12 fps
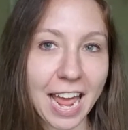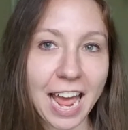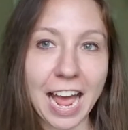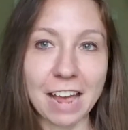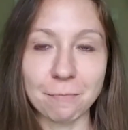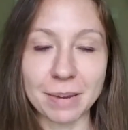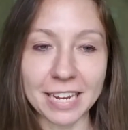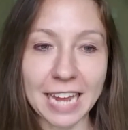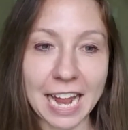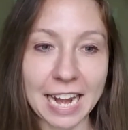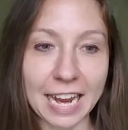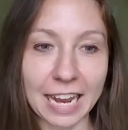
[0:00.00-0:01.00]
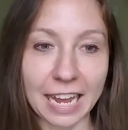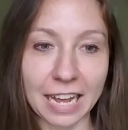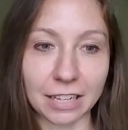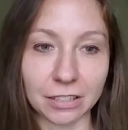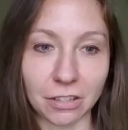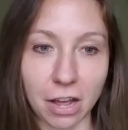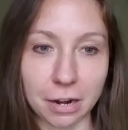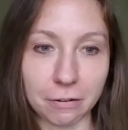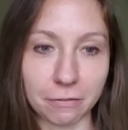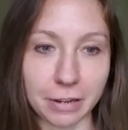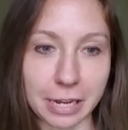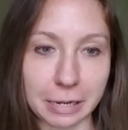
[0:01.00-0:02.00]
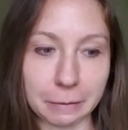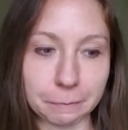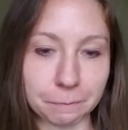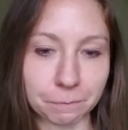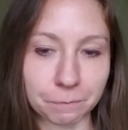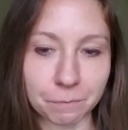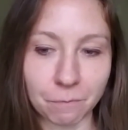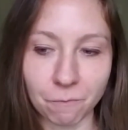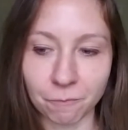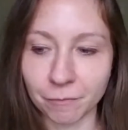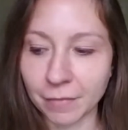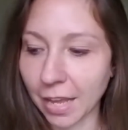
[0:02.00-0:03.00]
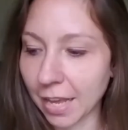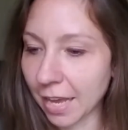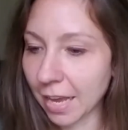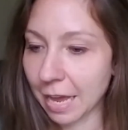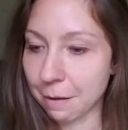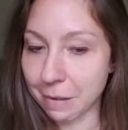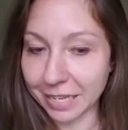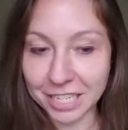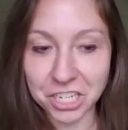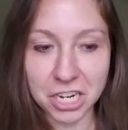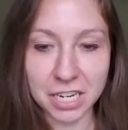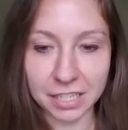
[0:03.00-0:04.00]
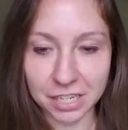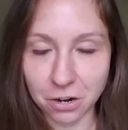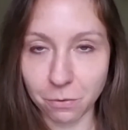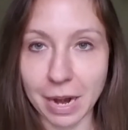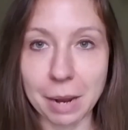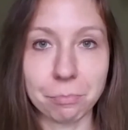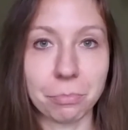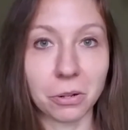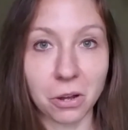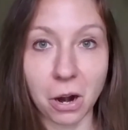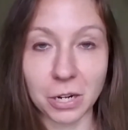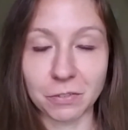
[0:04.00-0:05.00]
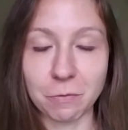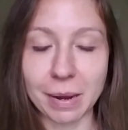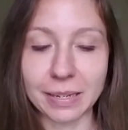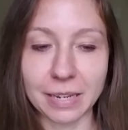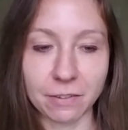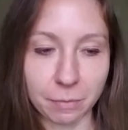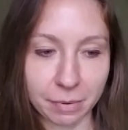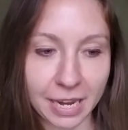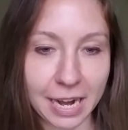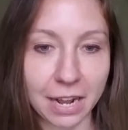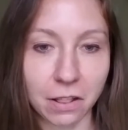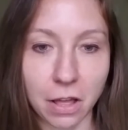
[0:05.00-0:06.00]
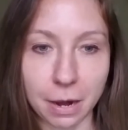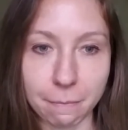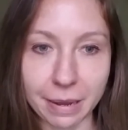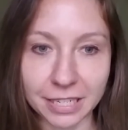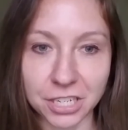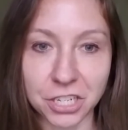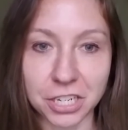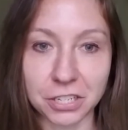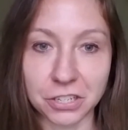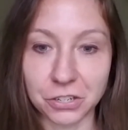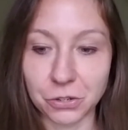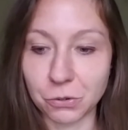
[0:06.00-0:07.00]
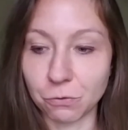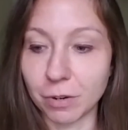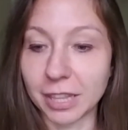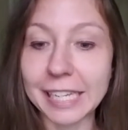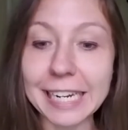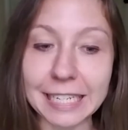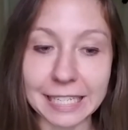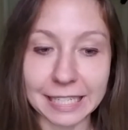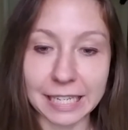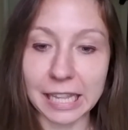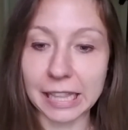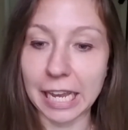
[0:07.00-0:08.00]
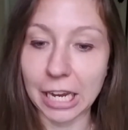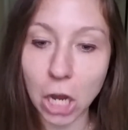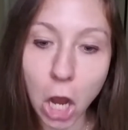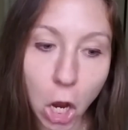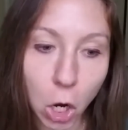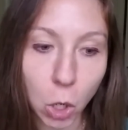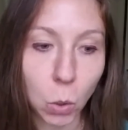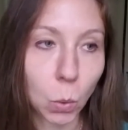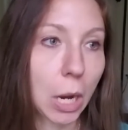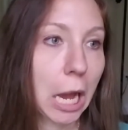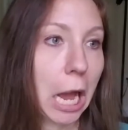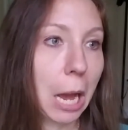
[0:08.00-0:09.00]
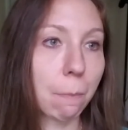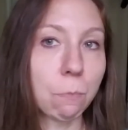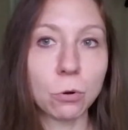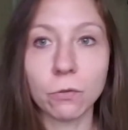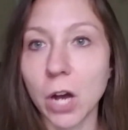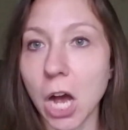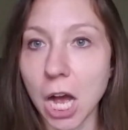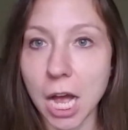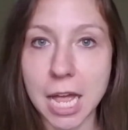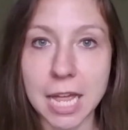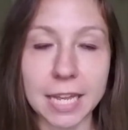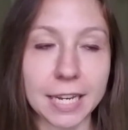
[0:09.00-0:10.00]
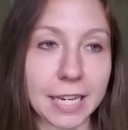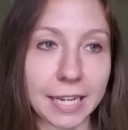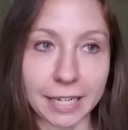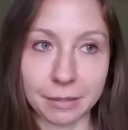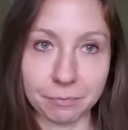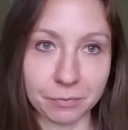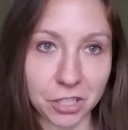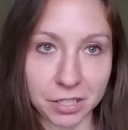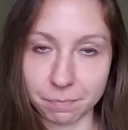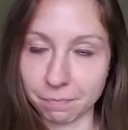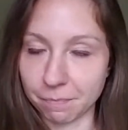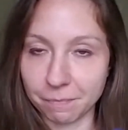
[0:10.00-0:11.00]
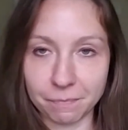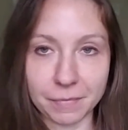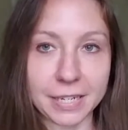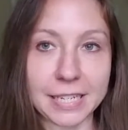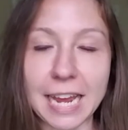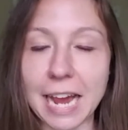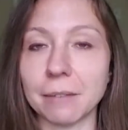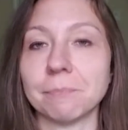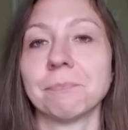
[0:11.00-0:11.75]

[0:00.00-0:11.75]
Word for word: I've been getting a lot of um, messages, you know, when I pull cards for myself, I've been getting a lot of messages to release, let go, move on, like just, yeah.